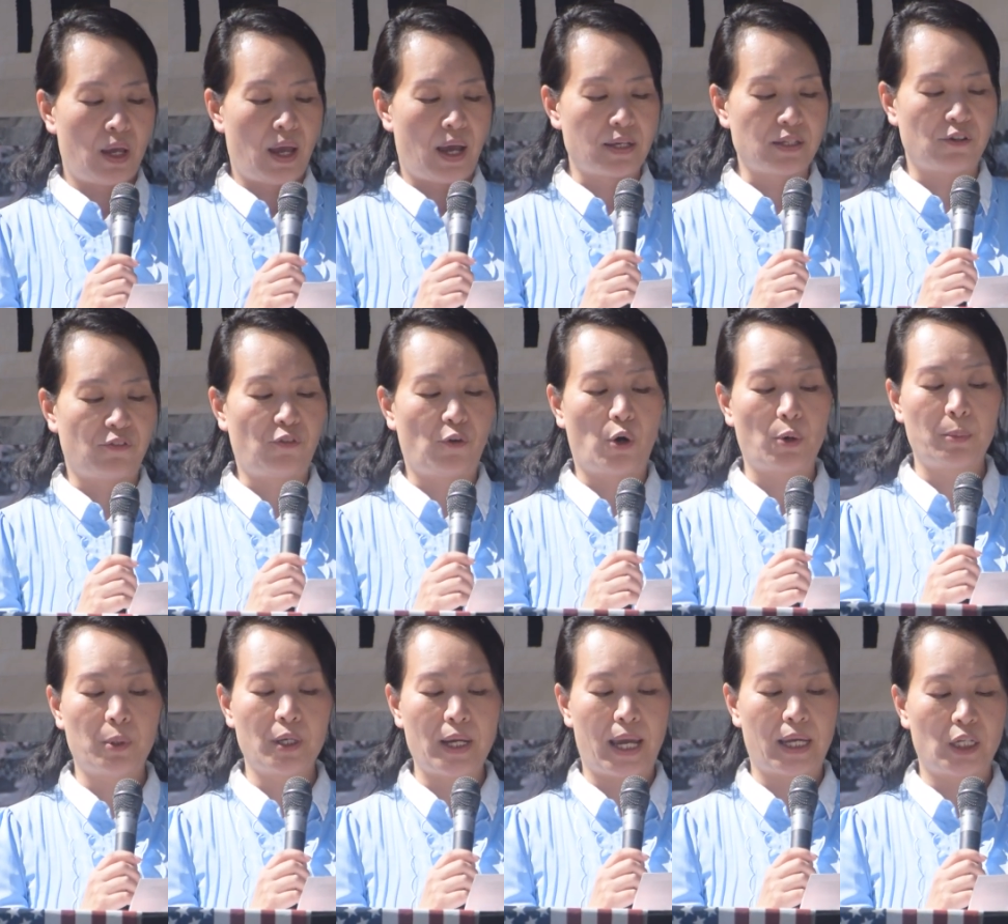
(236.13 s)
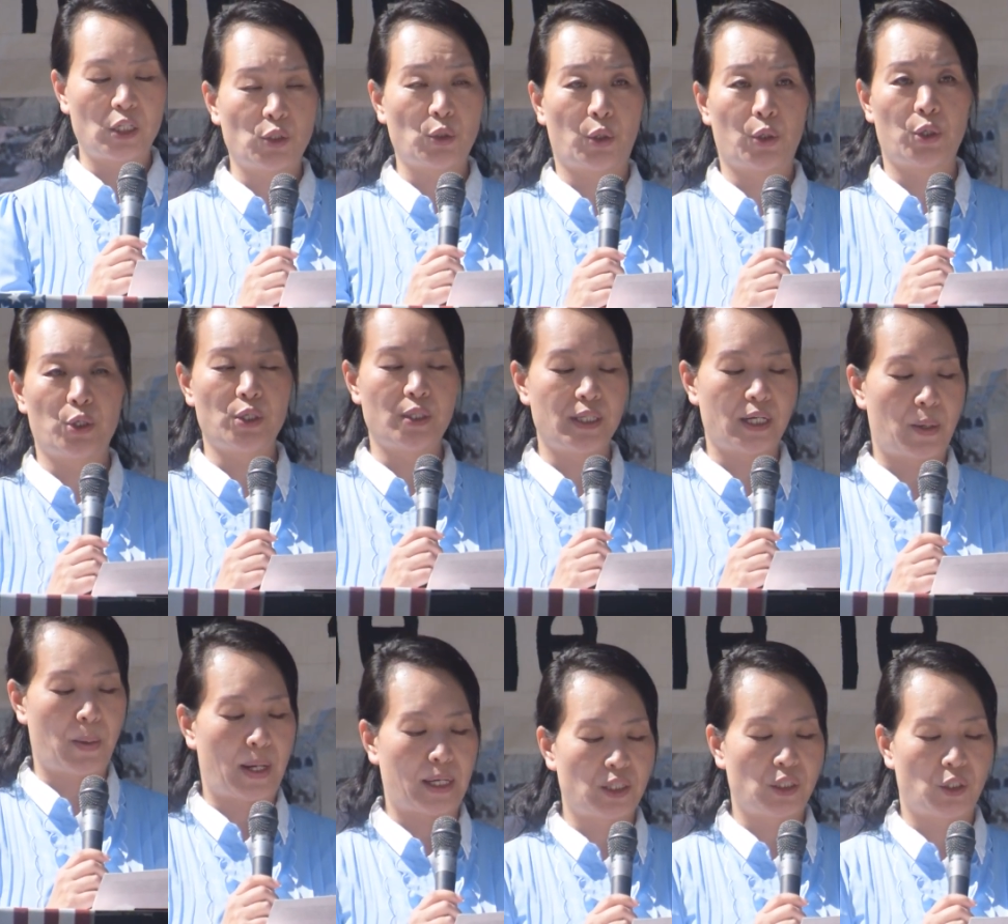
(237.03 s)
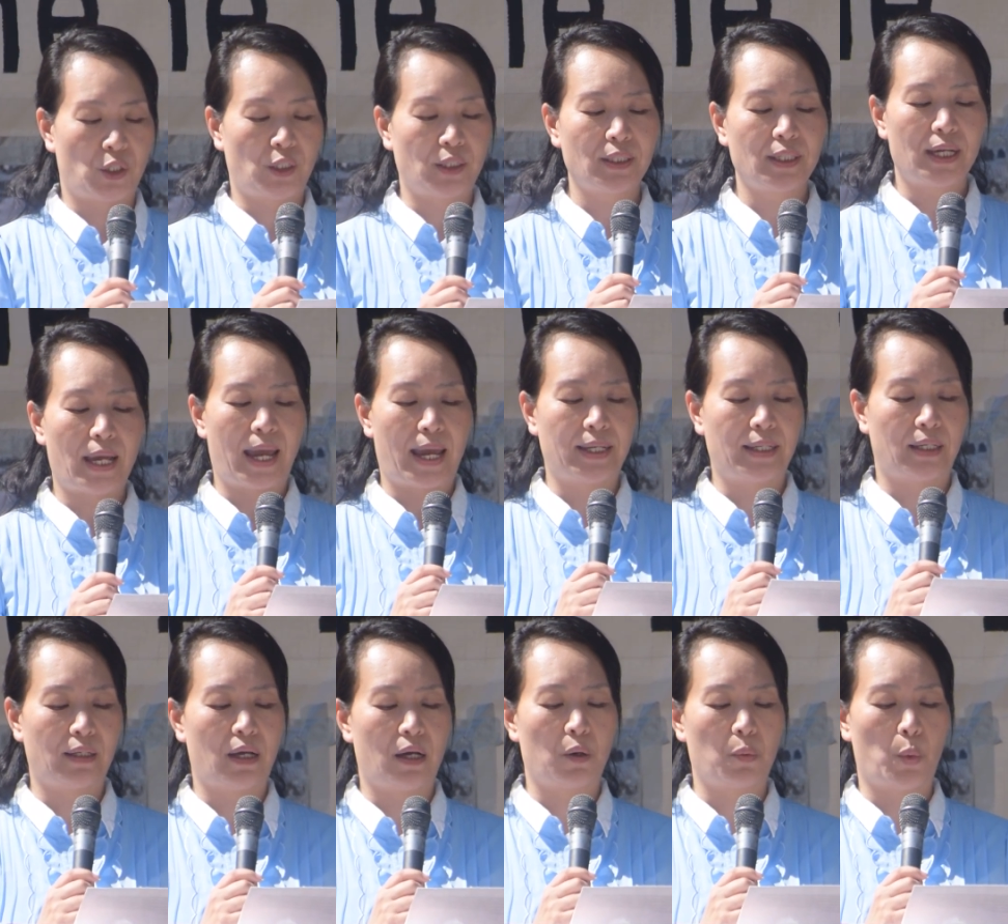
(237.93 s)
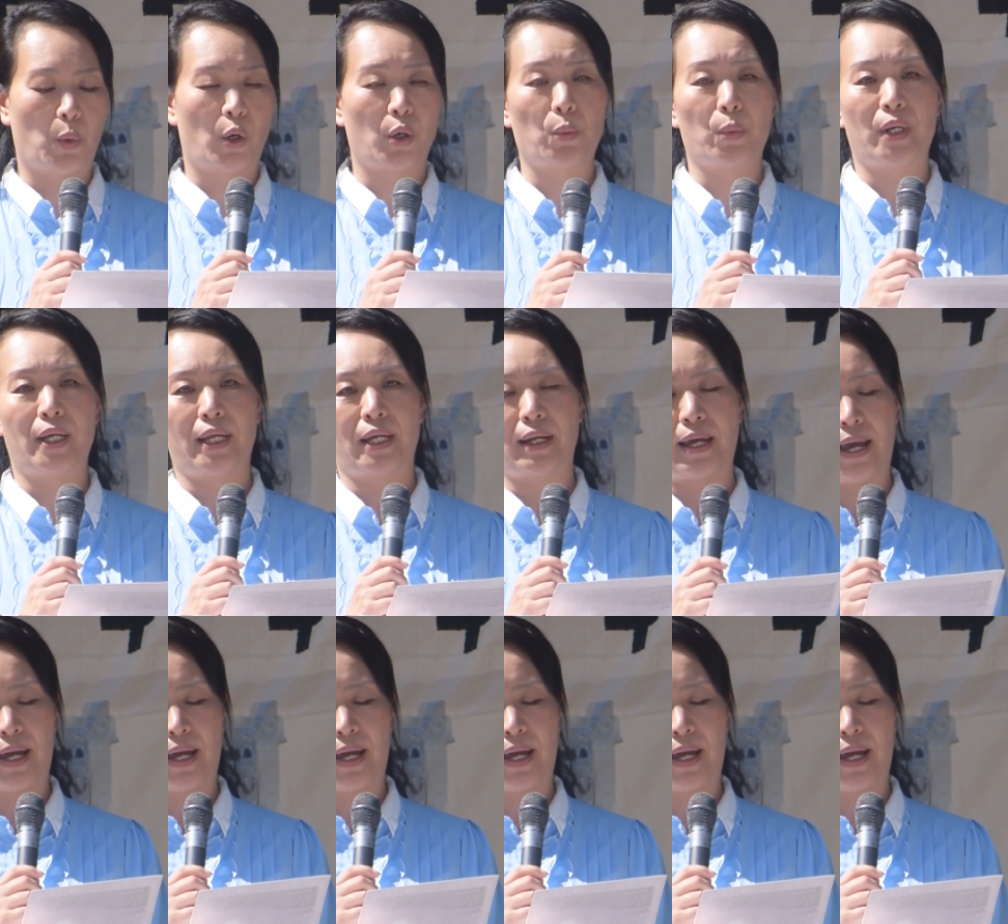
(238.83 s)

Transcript: As a former editorial director and an award-winning